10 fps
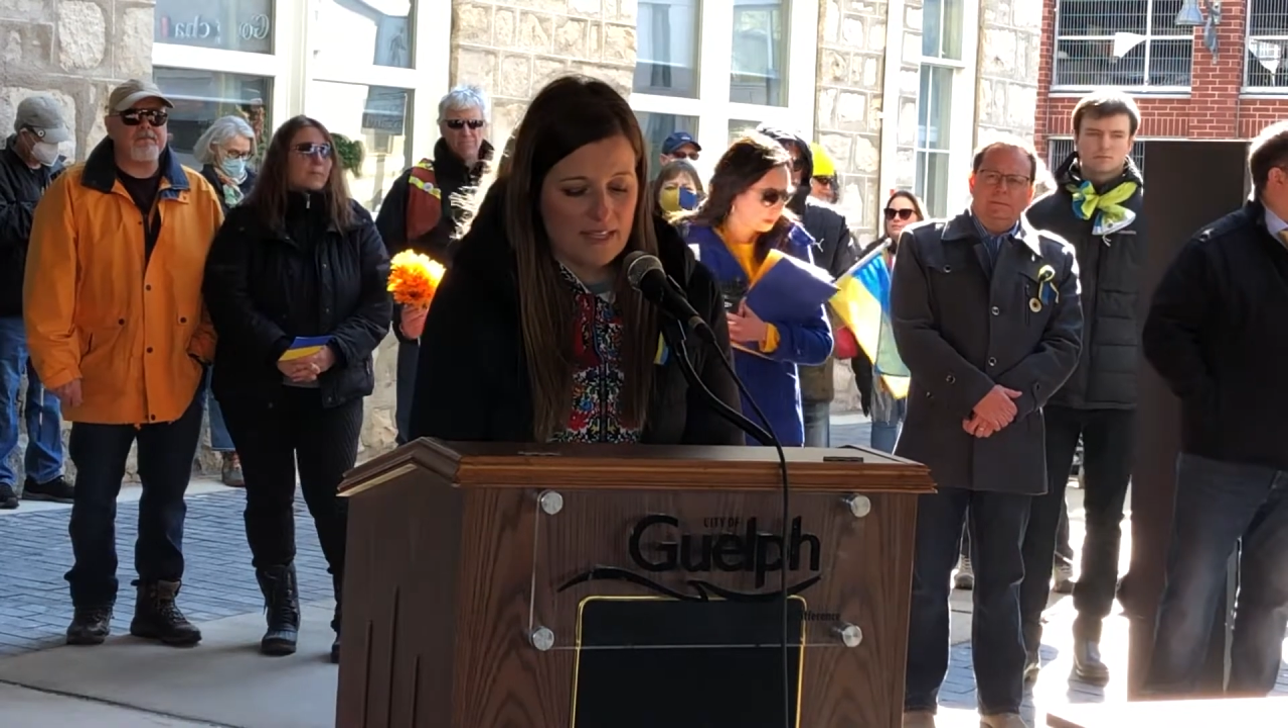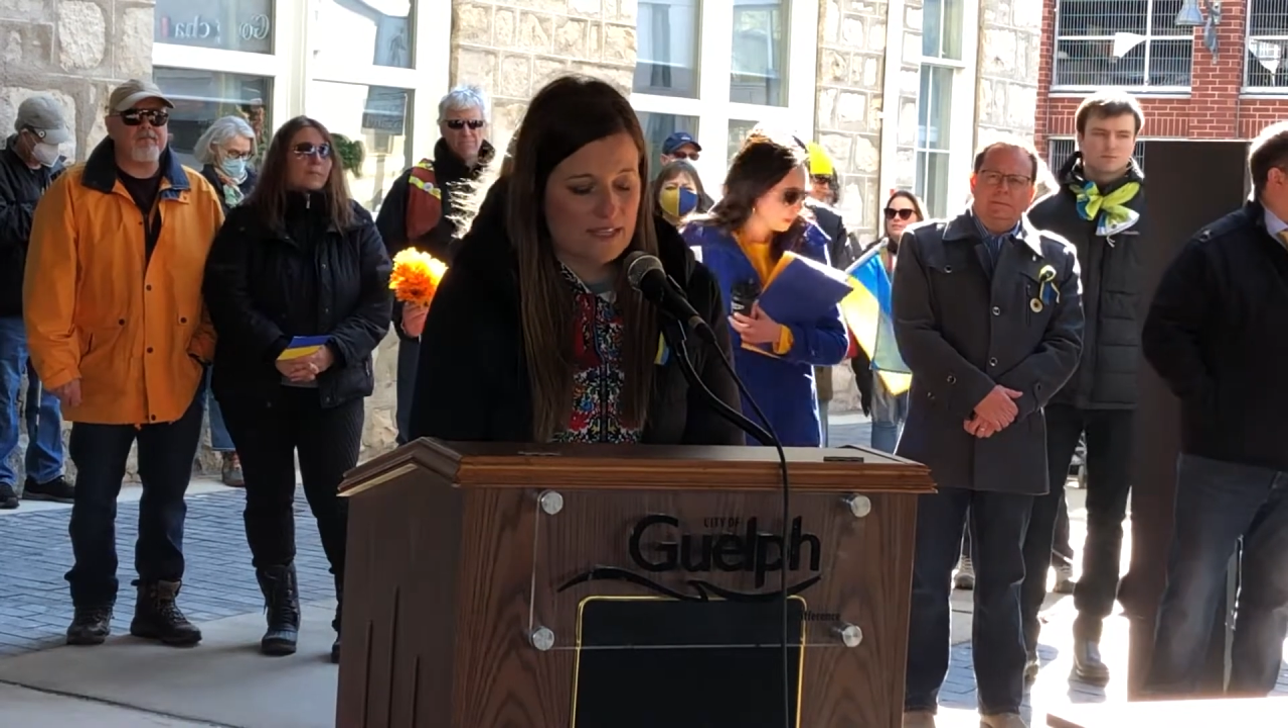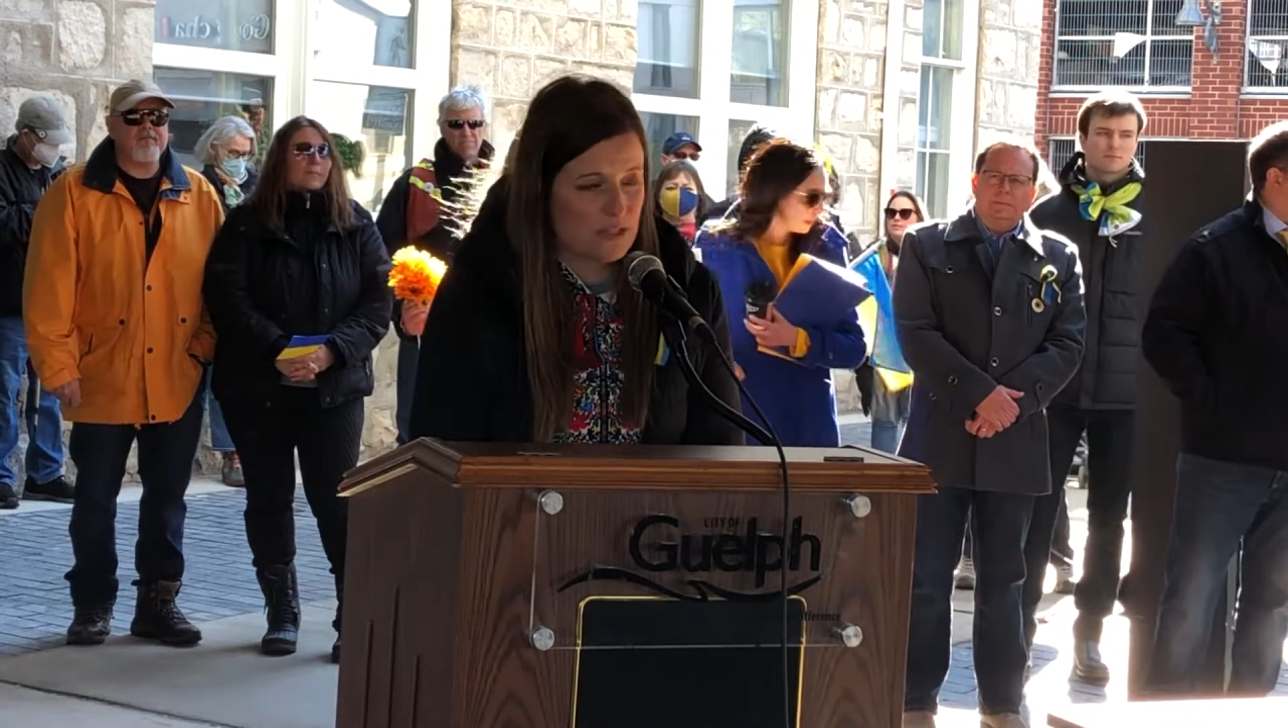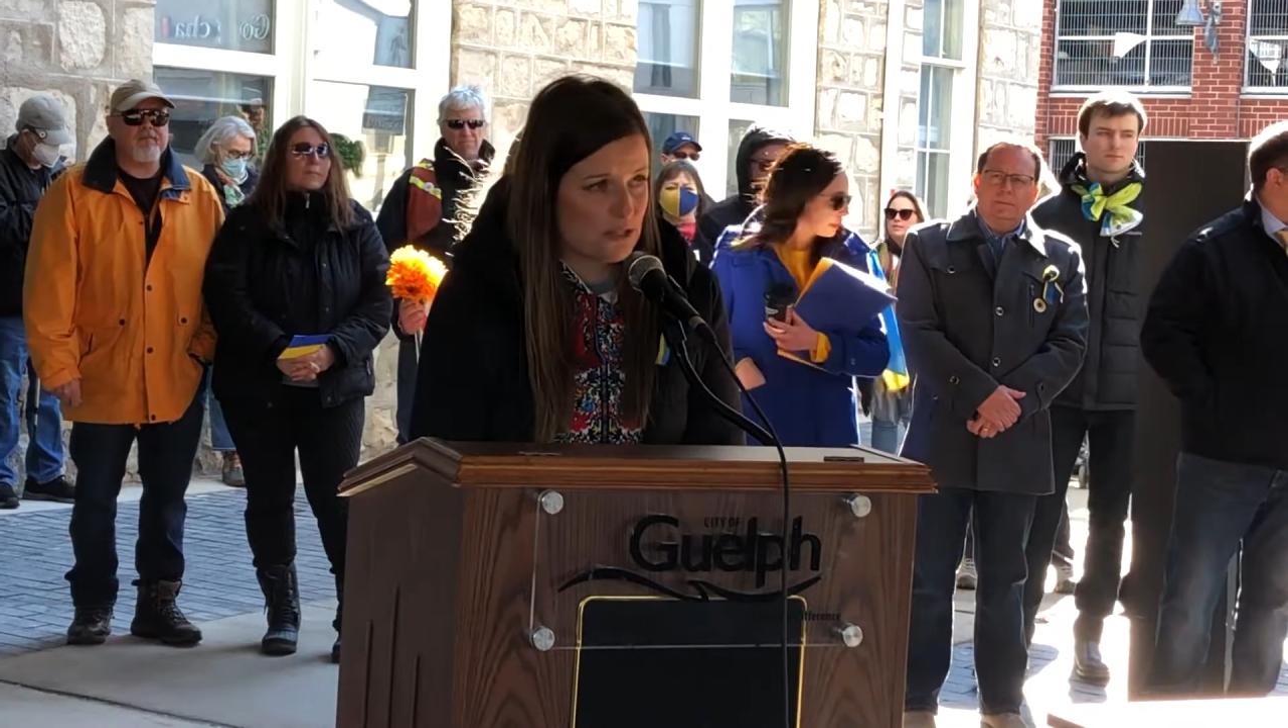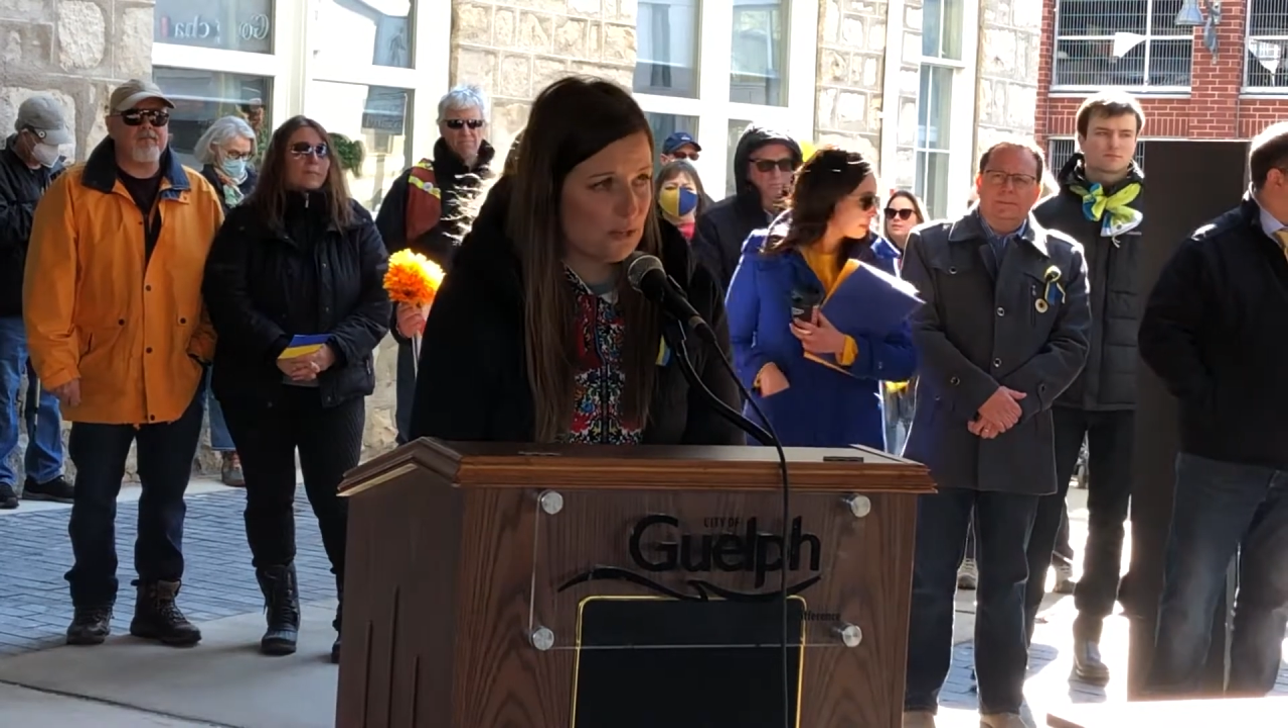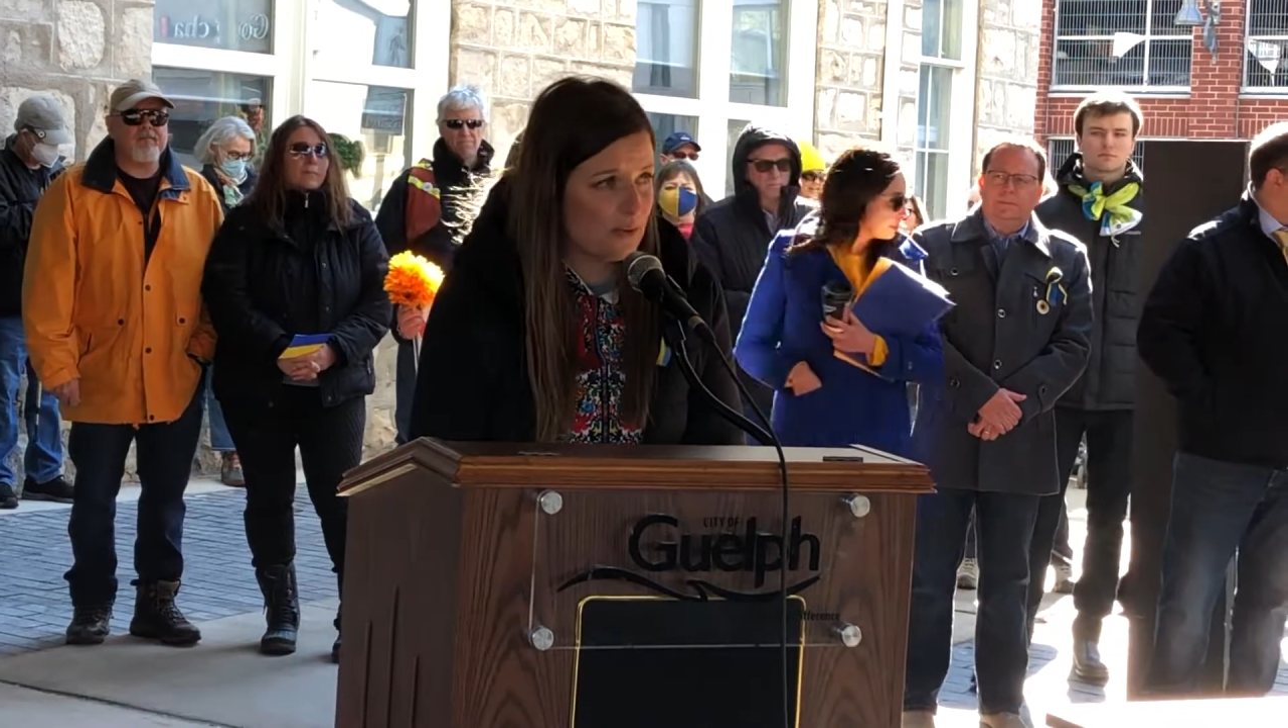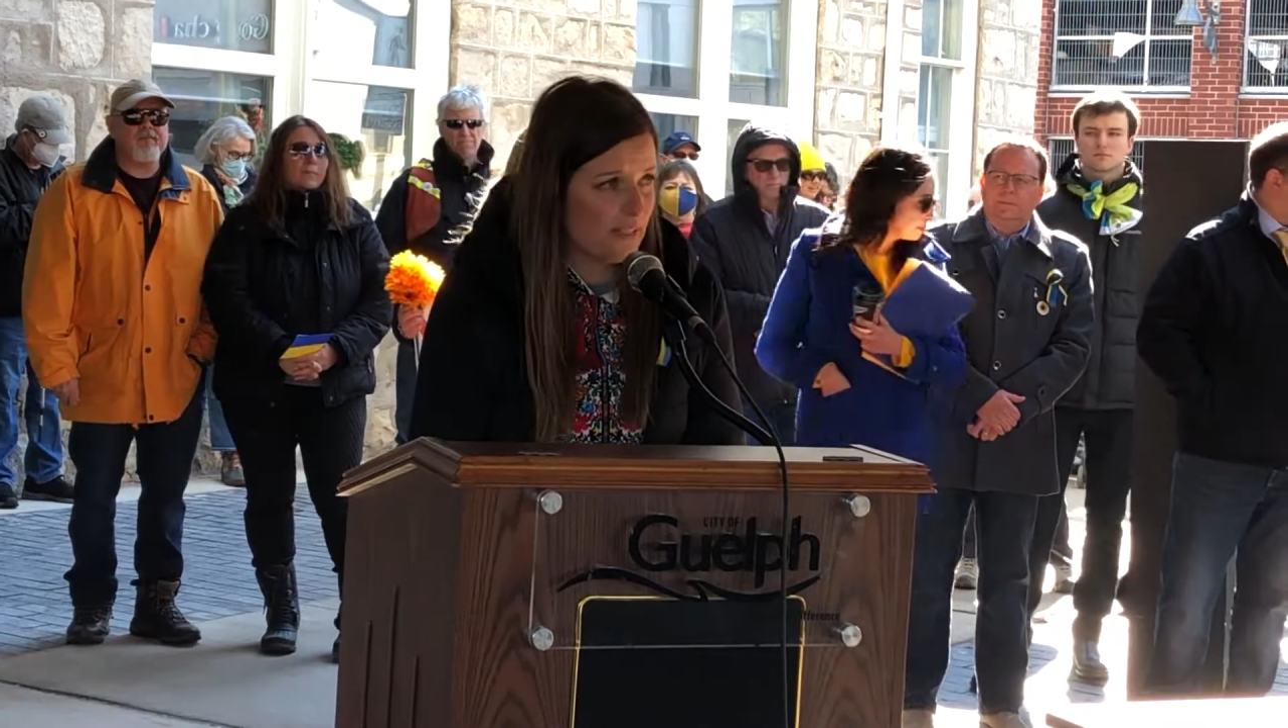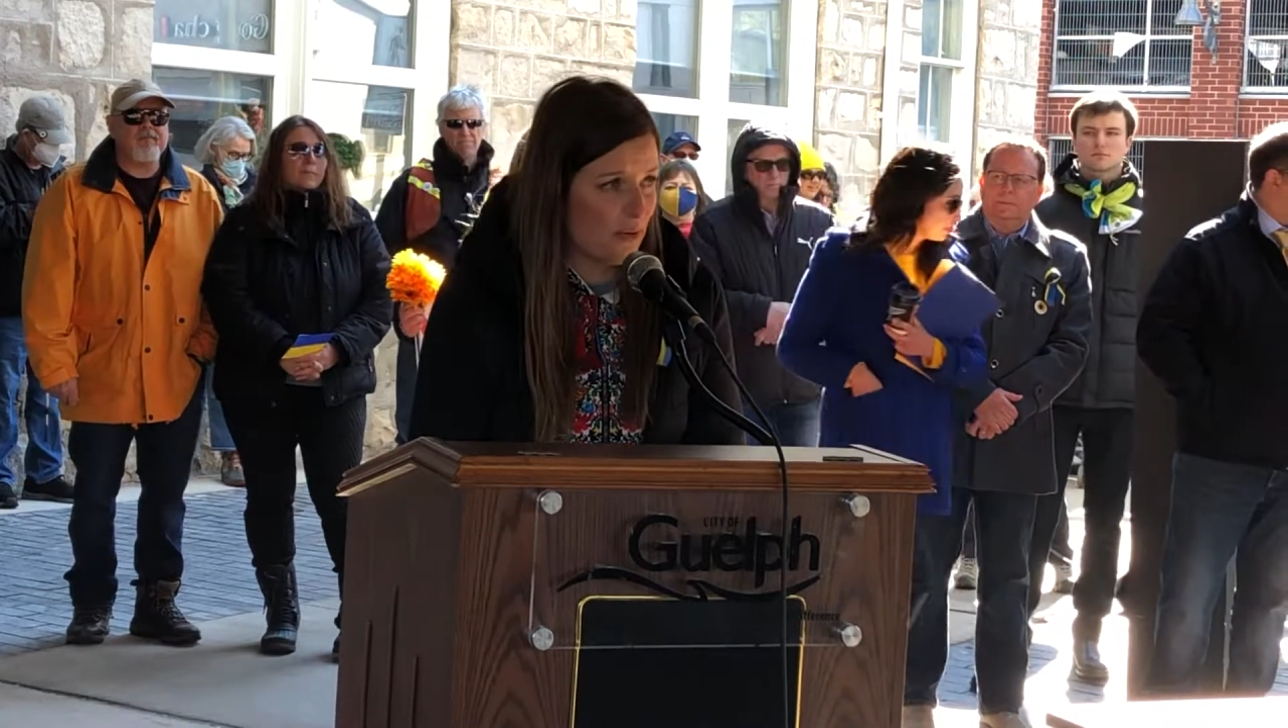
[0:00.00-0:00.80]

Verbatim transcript: is truly